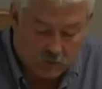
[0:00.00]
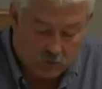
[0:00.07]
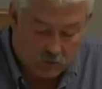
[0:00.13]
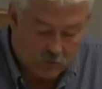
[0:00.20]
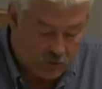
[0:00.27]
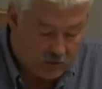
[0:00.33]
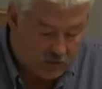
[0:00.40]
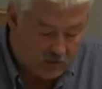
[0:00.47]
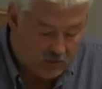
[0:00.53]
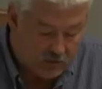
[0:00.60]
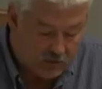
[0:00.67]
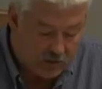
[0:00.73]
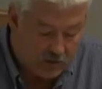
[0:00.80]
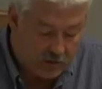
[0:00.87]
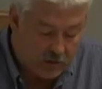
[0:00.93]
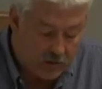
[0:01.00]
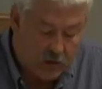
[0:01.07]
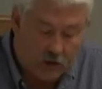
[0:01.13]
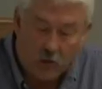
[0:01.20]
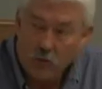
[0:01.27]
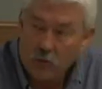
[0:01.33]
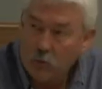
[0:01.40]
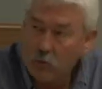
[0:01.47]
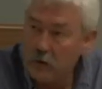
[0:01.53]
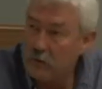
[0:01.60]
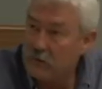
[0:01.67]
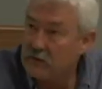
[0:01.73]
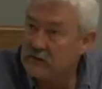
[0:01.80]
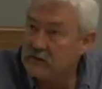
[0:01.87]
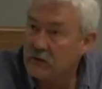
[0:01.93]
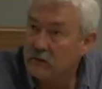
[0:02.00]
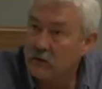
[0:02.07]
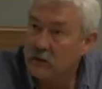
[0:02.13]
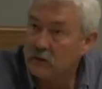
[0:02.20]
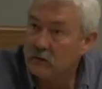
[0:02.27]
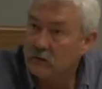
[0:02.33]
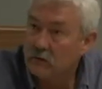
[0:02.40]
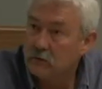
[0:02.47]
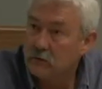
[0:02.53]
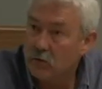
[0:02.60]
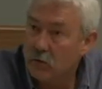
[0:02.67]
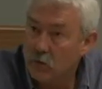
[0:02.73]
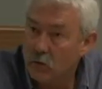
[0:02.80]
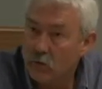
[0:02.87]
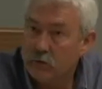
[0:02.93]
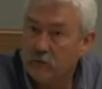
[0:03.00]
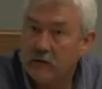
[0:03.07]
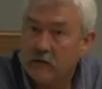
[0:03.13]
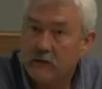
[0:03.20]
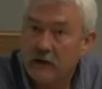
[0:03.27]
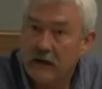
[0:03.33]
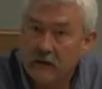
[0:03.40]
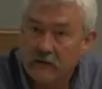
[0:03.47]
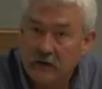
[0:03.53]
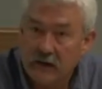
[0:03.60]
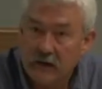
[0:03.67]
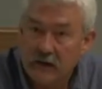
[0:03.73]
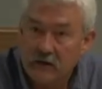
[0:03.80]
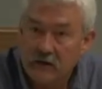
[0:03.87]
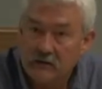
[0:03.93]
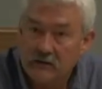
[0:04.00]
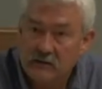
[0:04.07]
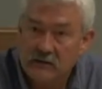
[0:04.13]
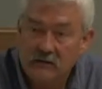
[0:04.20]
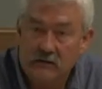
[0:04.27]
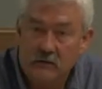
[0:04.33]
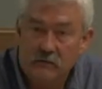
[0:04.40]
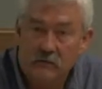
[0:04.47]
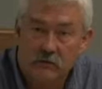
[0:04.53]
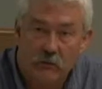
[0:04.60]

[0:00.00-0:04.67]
We're going to see woody material moved down the canyon systems.